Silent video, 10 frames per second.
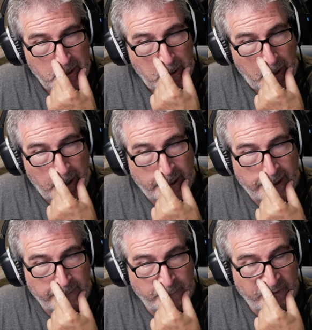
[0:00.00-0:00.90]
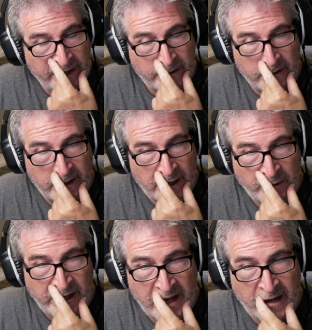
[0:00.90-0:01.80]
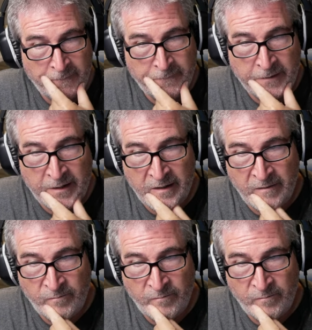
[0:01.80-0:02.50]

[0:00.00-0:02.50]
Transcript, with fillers: there, I would have